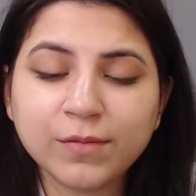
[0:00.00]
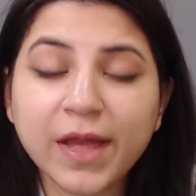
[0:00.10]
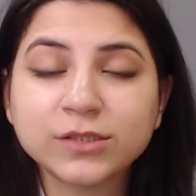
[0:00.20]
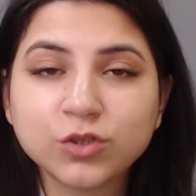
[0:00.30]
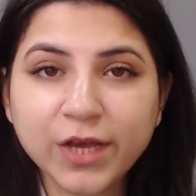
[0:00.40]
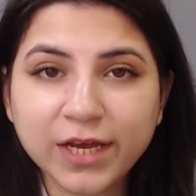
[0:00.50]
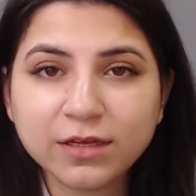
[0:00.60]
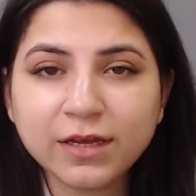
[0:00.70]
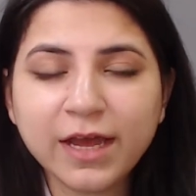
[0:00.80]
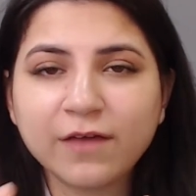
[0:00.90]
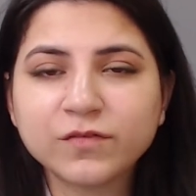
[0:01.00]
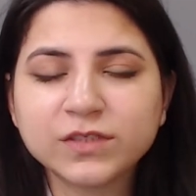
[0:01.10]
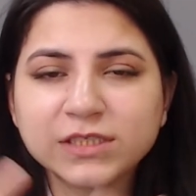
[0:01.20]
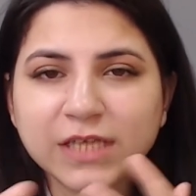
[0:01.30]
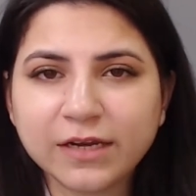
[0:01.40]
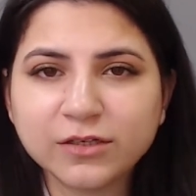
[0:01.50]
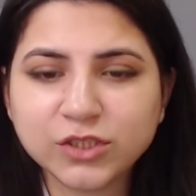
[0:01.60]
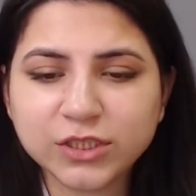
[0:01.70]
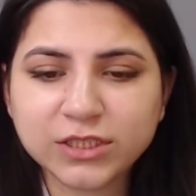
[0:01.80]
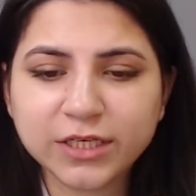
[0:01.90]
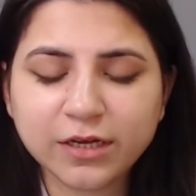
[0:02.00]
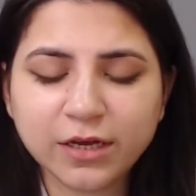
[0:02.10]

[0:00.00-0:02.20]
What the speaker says: act together, have a synergistic